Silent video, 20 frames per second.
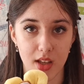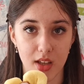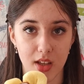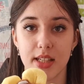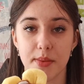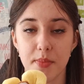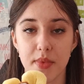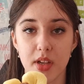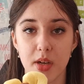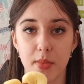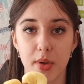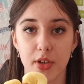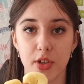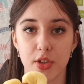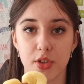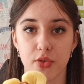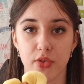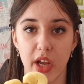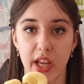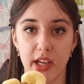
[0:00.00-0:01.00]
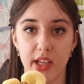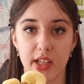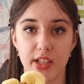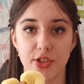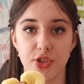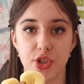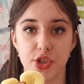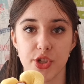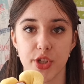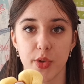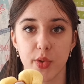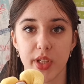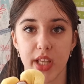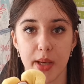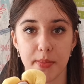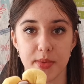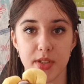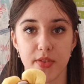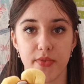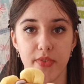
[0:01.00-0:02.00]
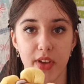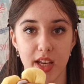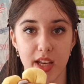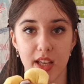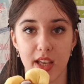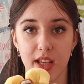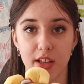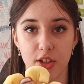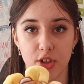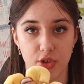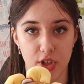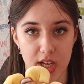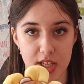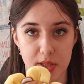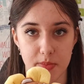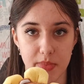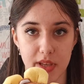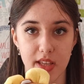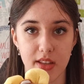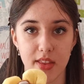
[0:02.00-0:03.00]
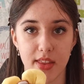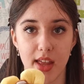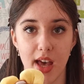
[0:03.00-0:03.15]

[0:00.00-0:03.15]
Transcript: Something about her writing is just so captivating and grasping